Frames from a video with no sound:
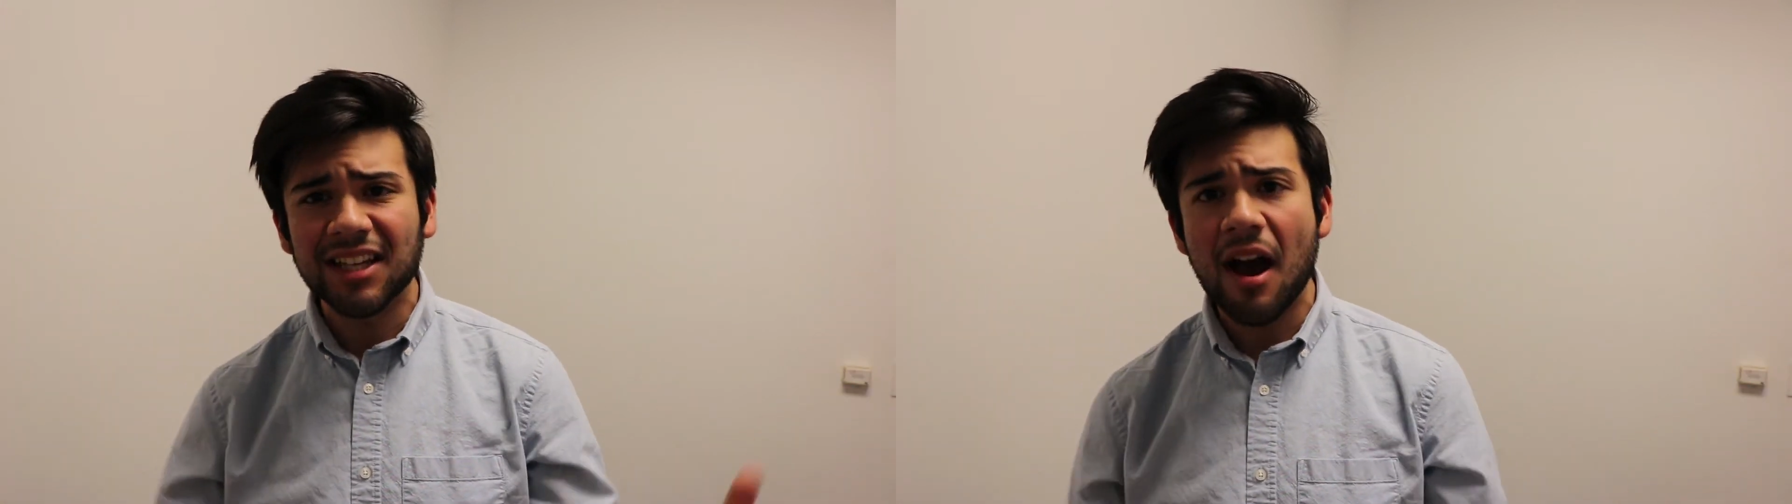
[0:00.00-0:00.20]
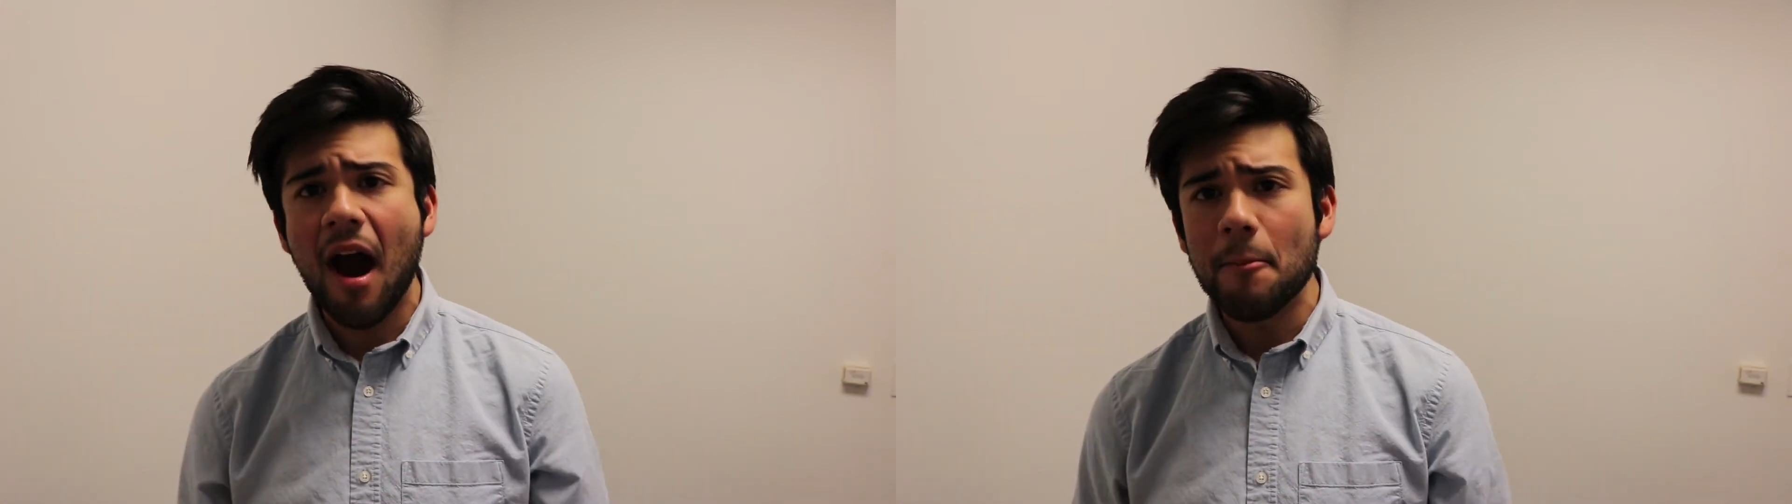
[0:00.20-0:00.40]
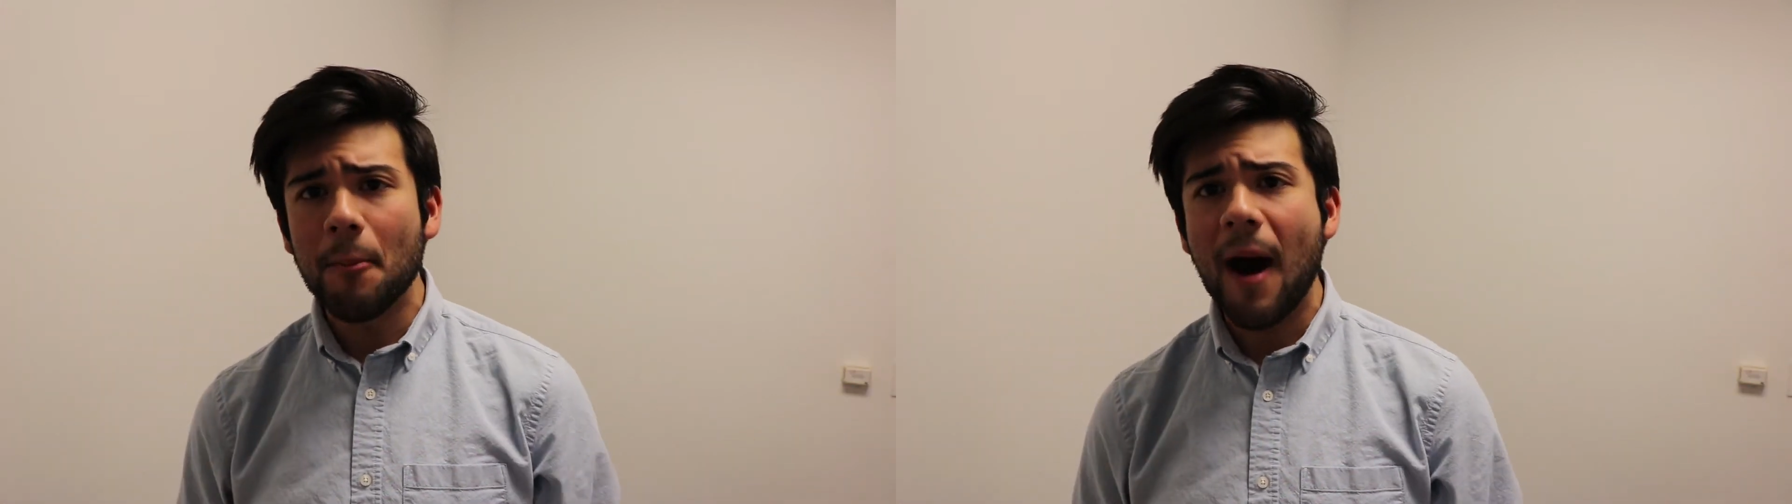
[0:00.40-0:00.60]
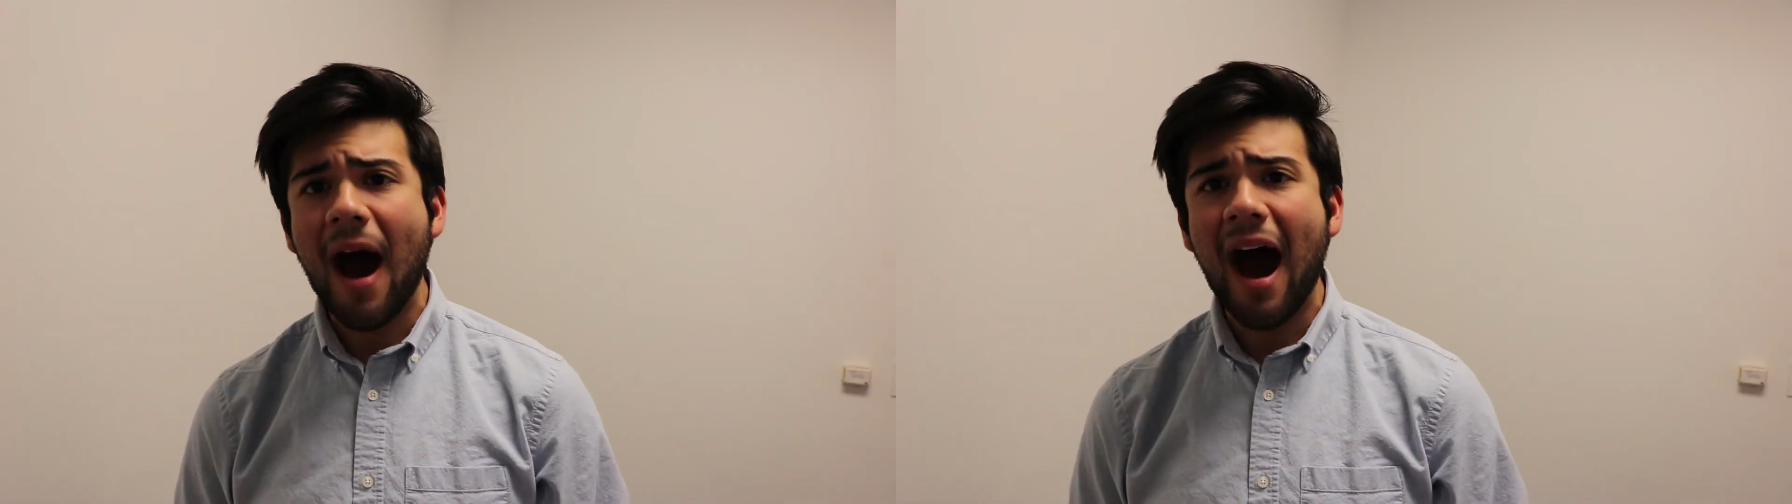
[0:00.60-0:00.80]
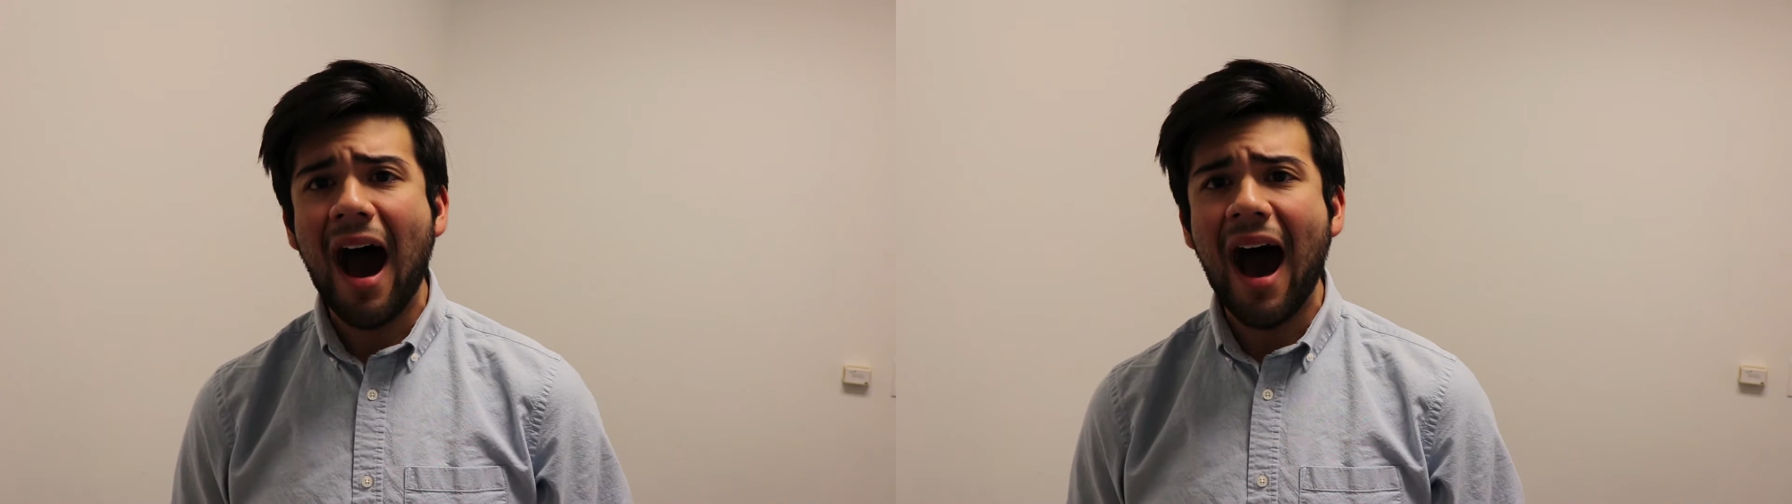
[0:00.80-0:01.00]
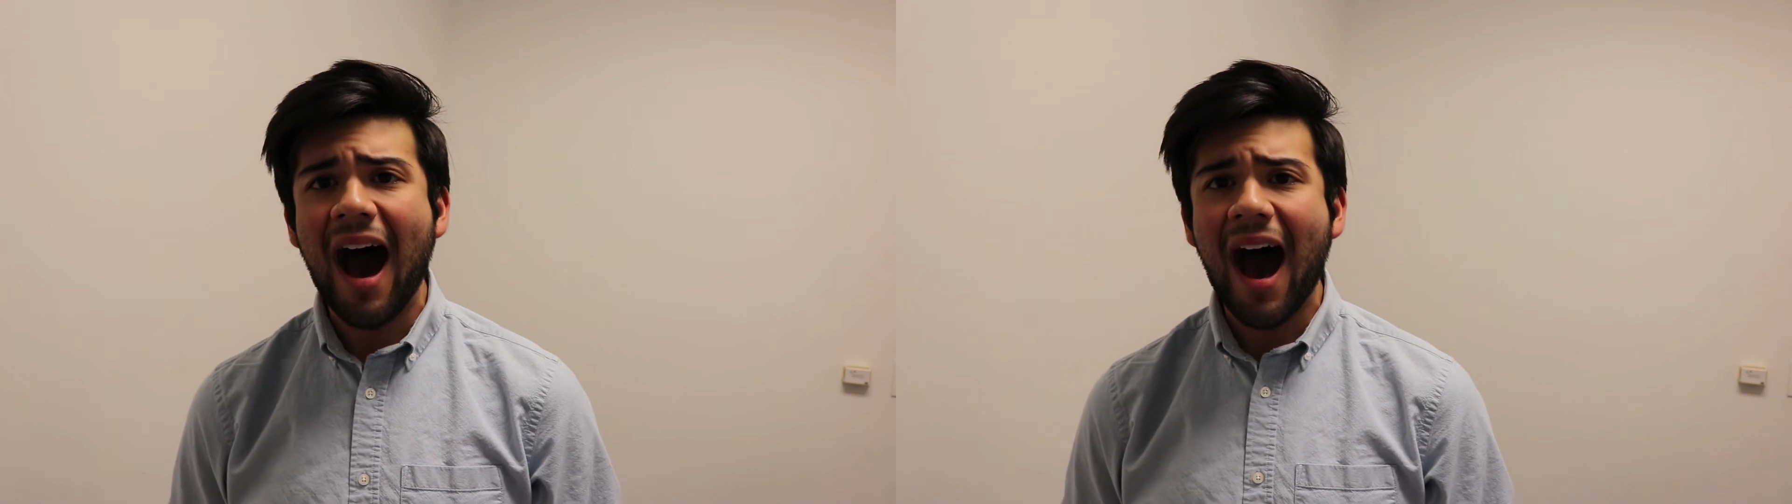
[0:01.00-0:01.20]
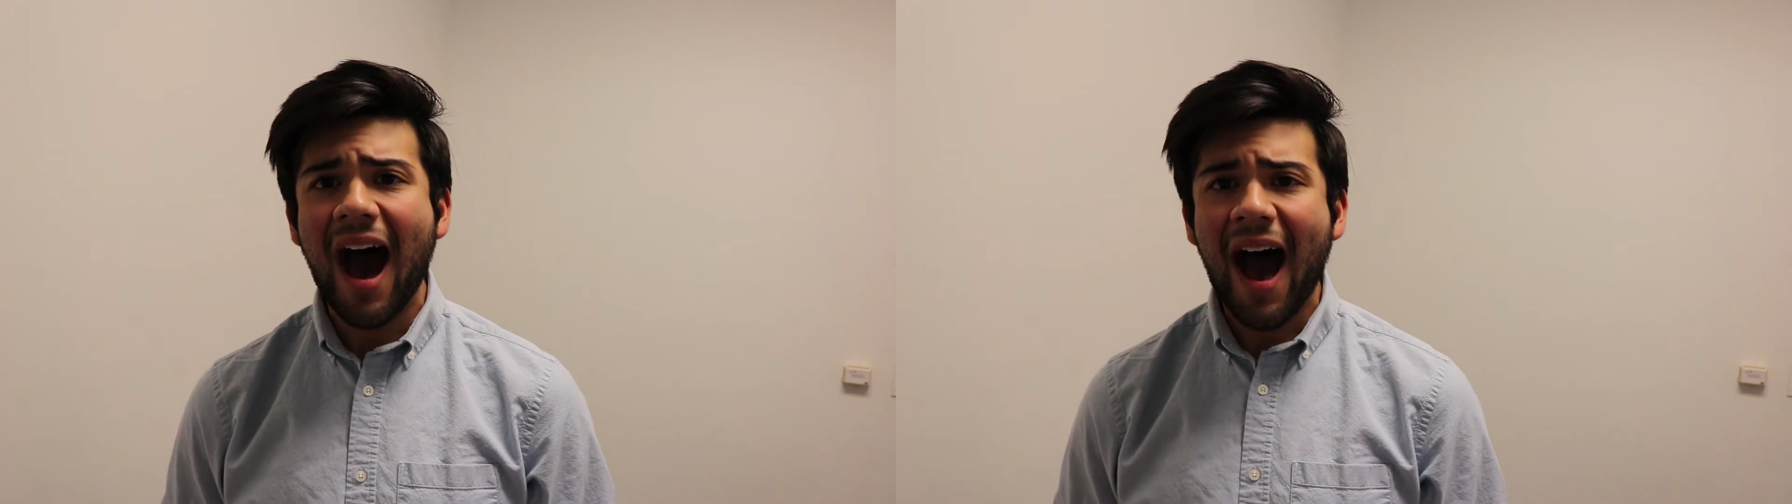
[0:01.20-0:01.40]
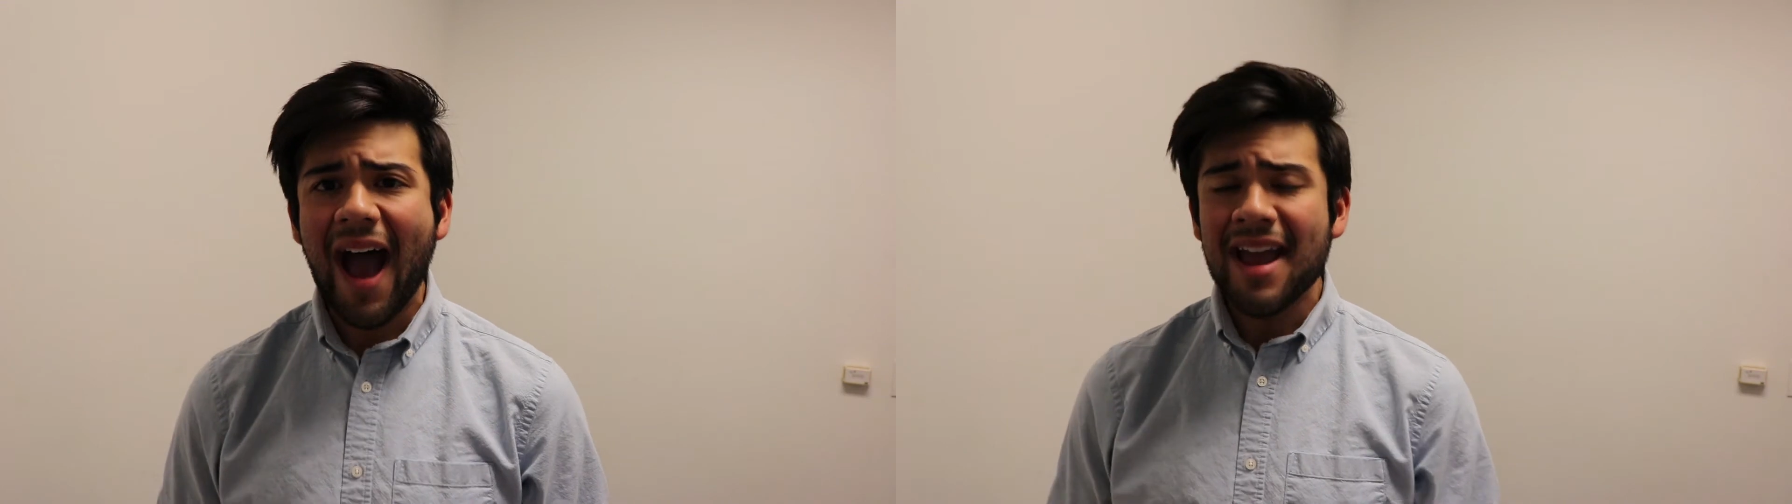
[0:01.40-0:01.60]
gone
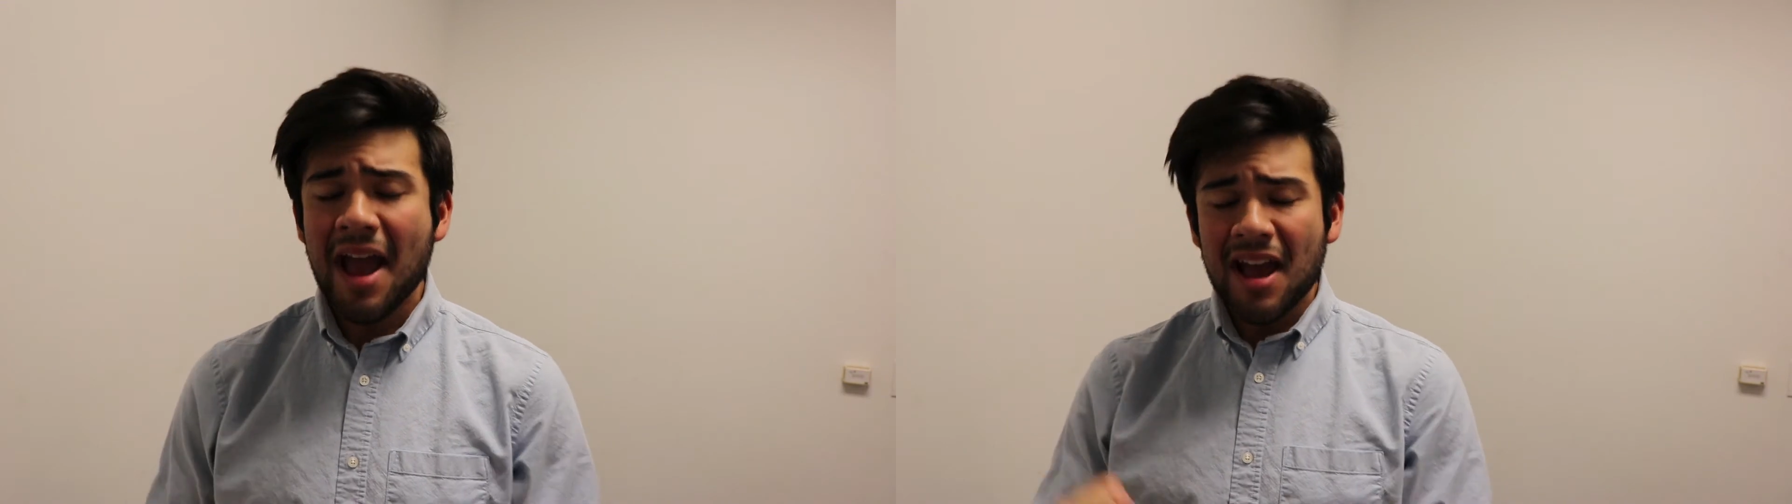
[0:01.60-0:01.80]
by